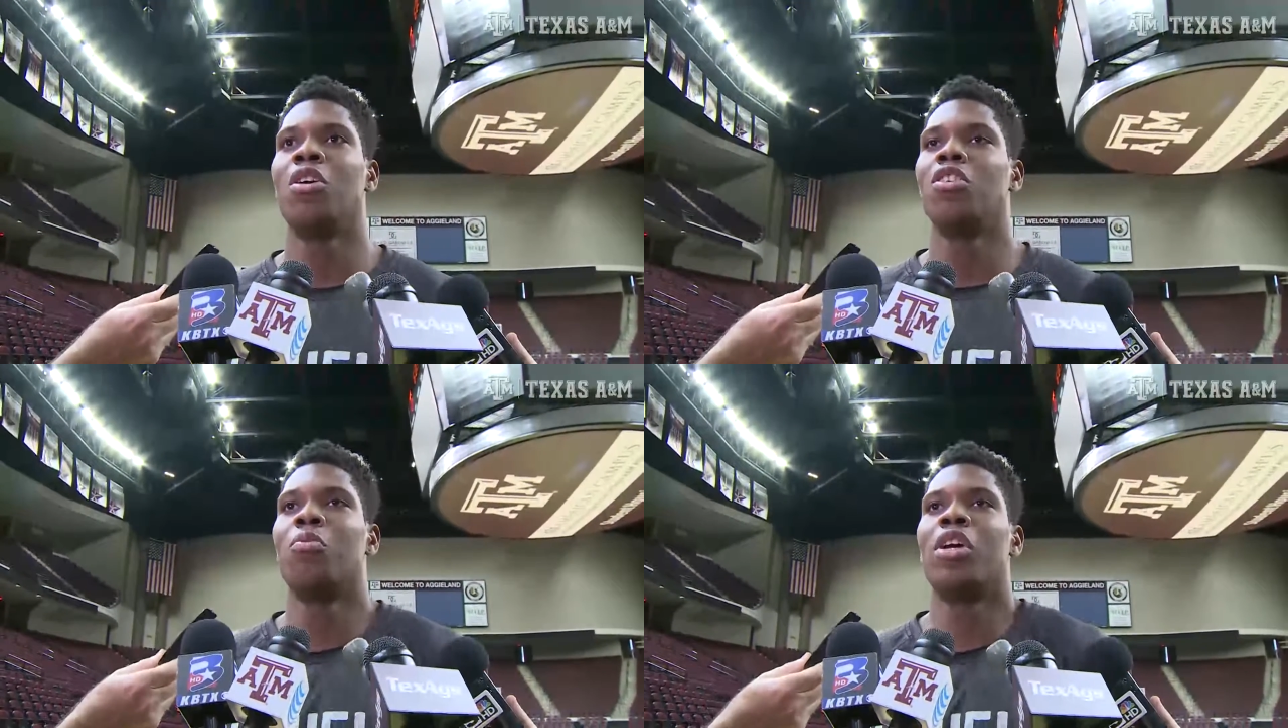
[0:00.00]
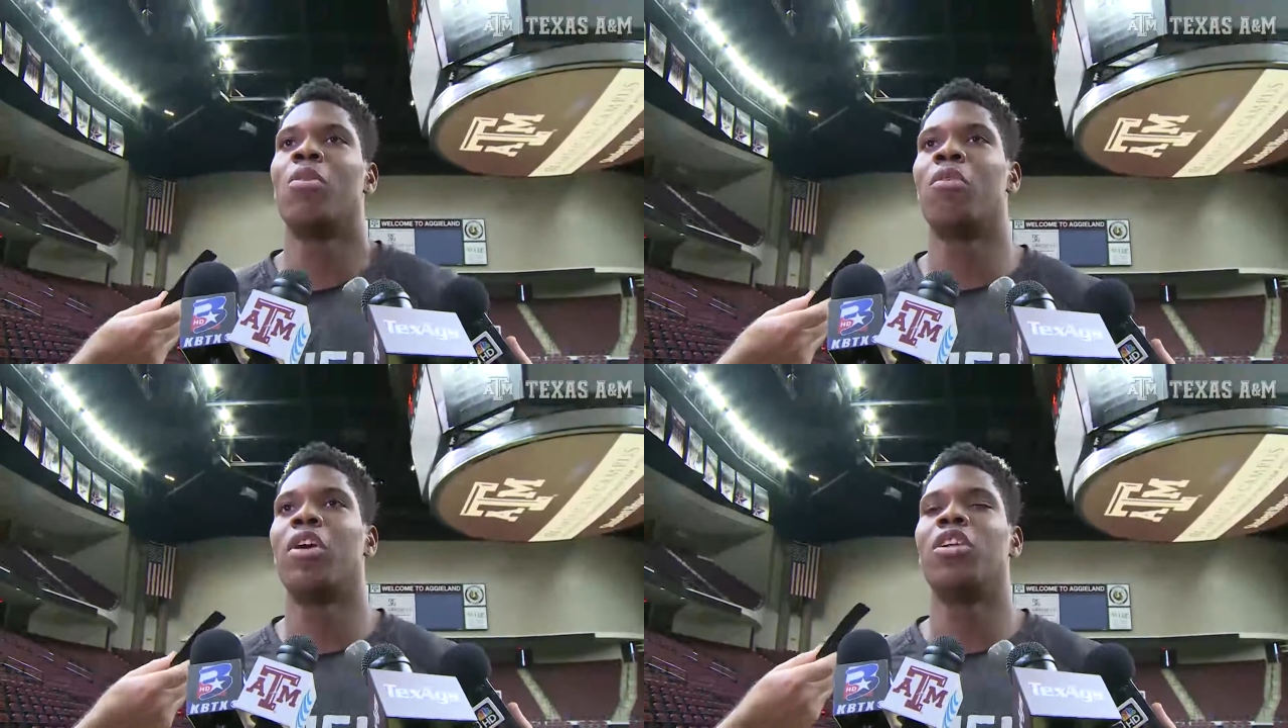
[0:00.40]
you beat
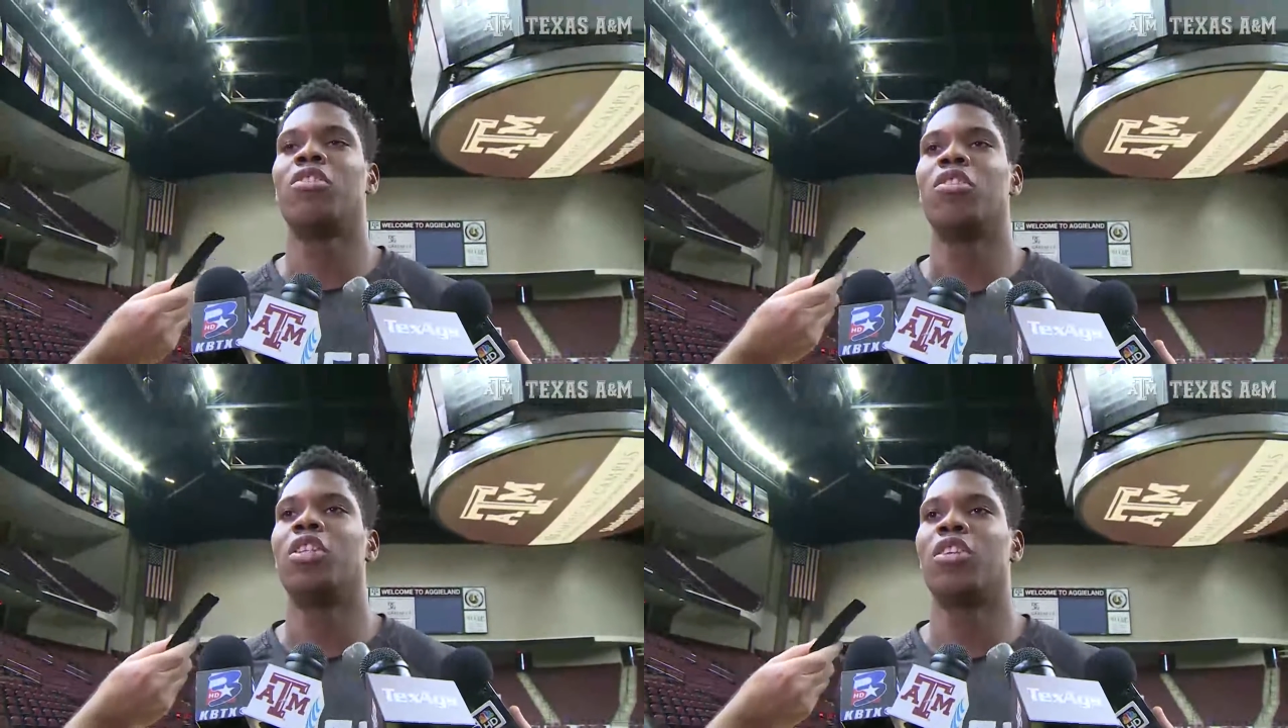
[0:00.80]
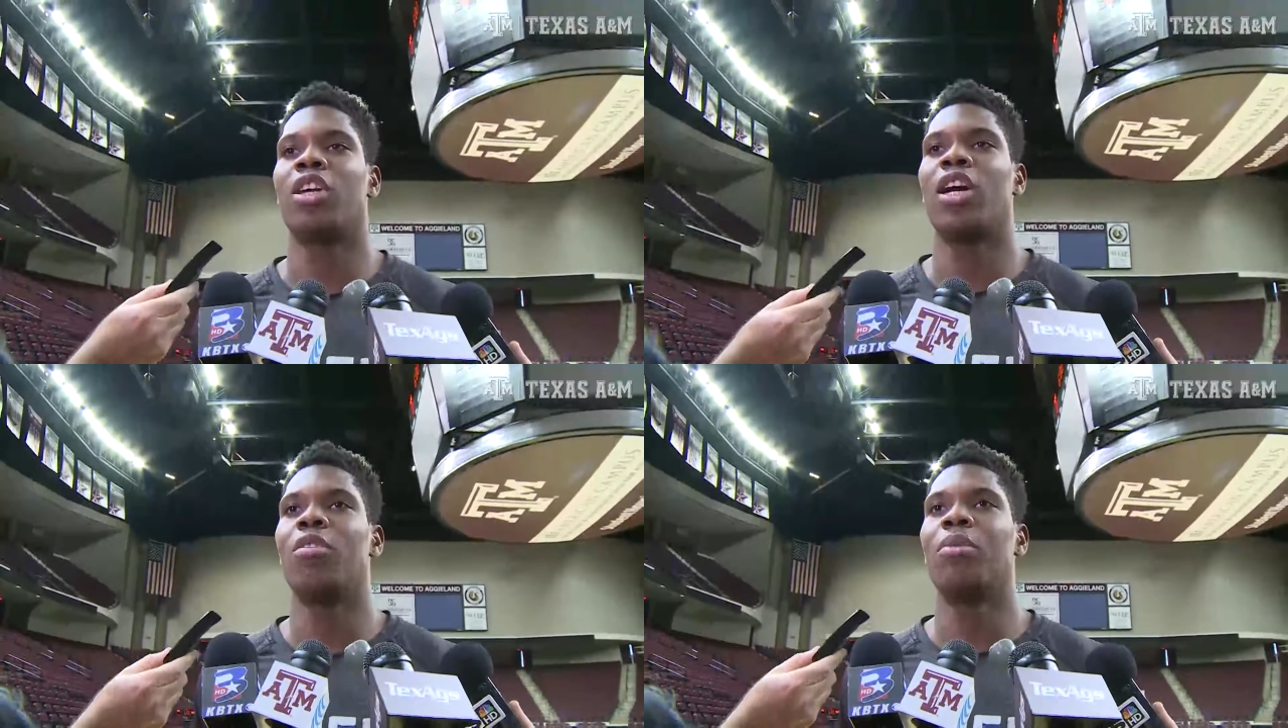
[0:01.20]
them already, so you just
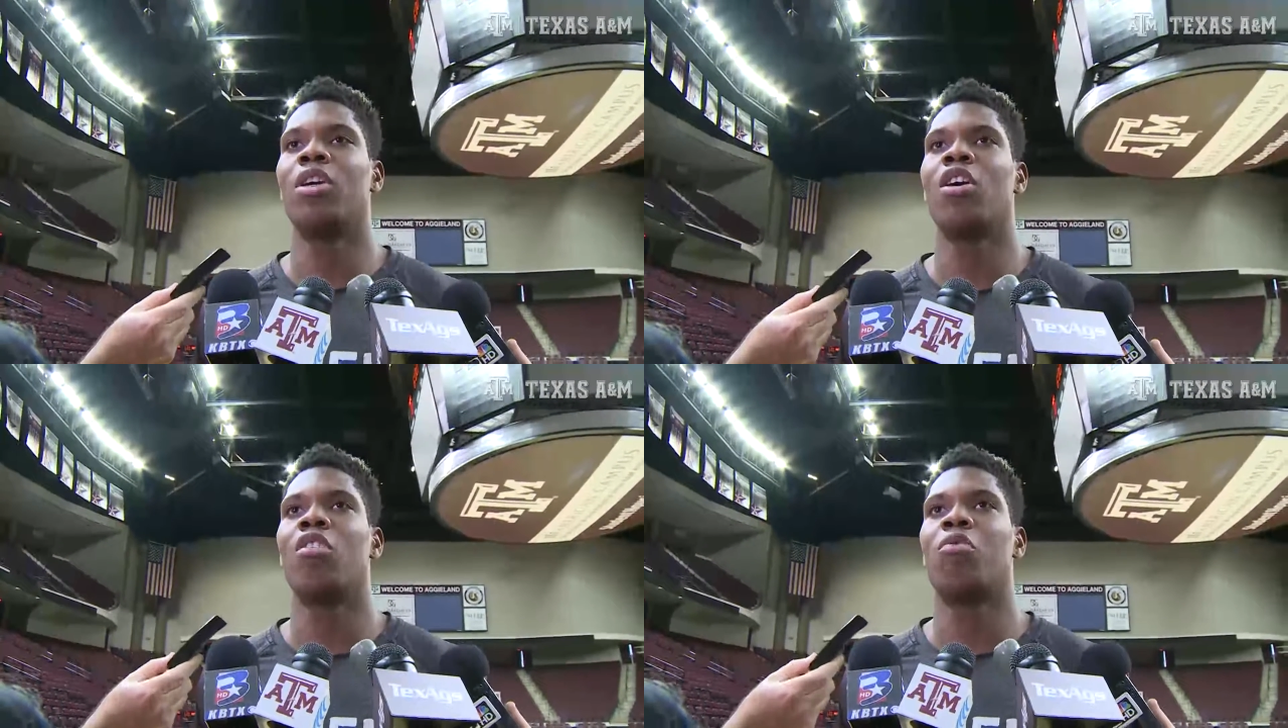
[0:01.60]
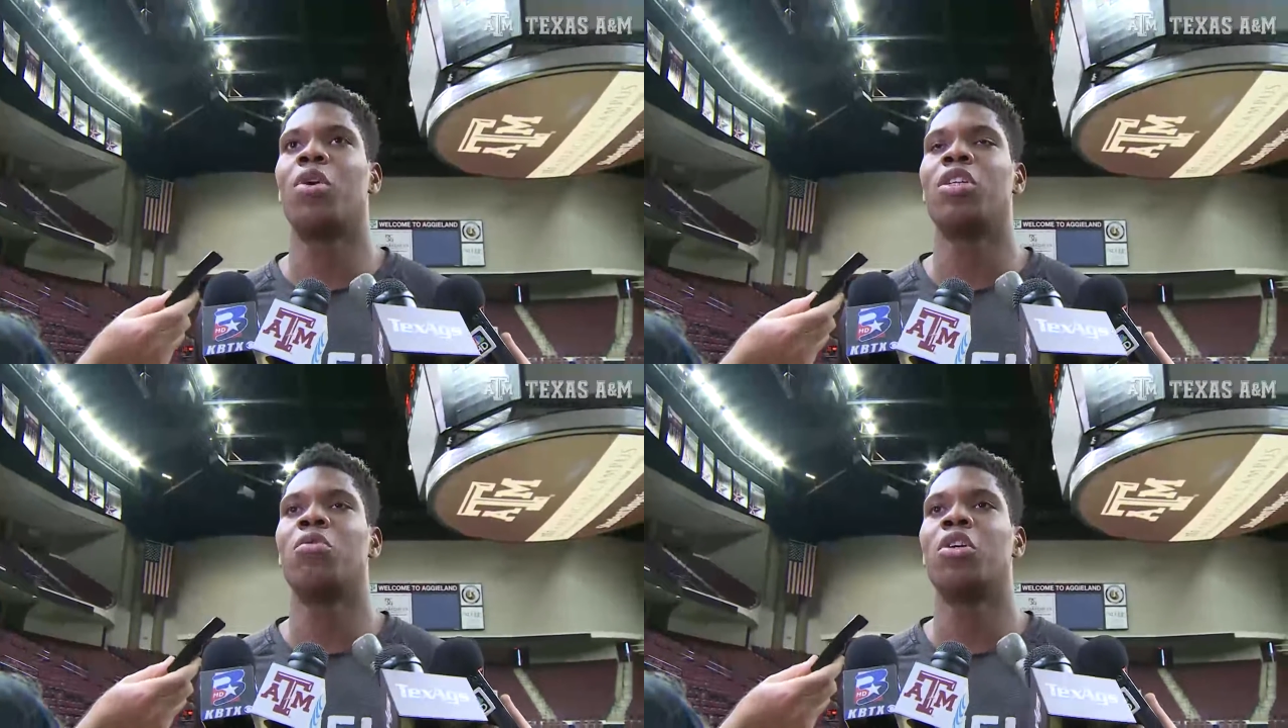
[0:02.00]
kind of build off
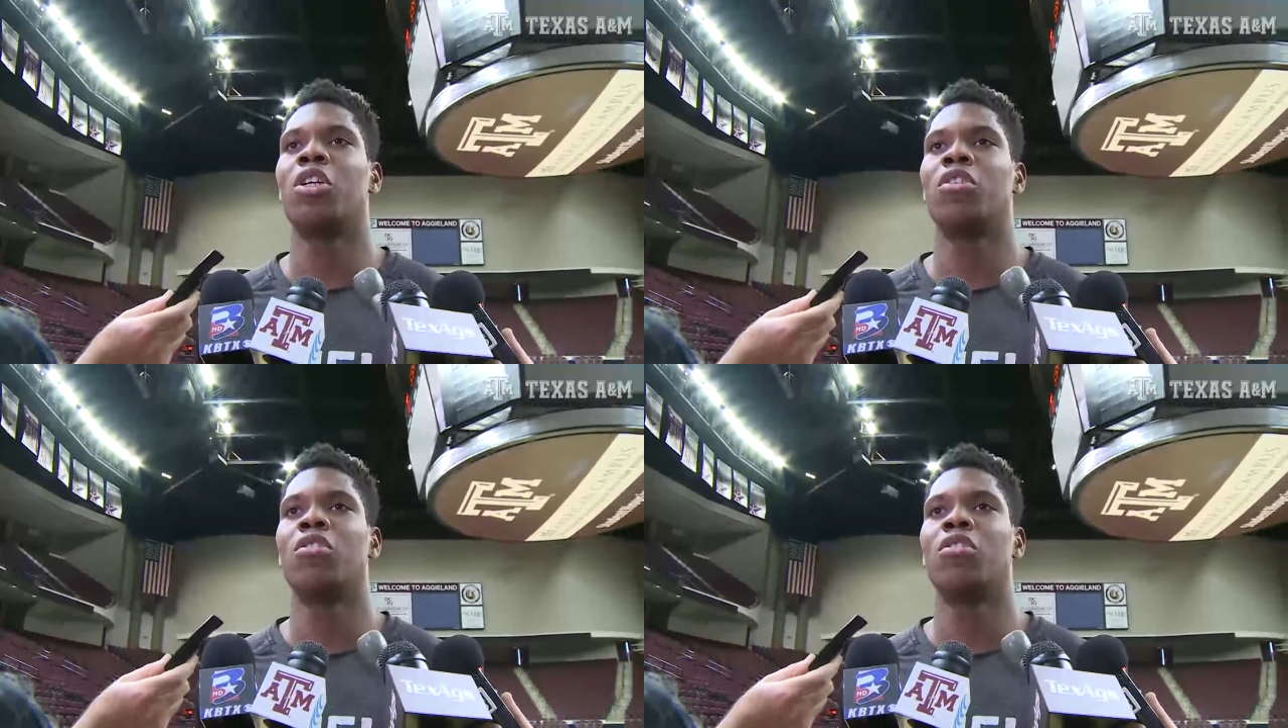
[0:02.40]
where you was.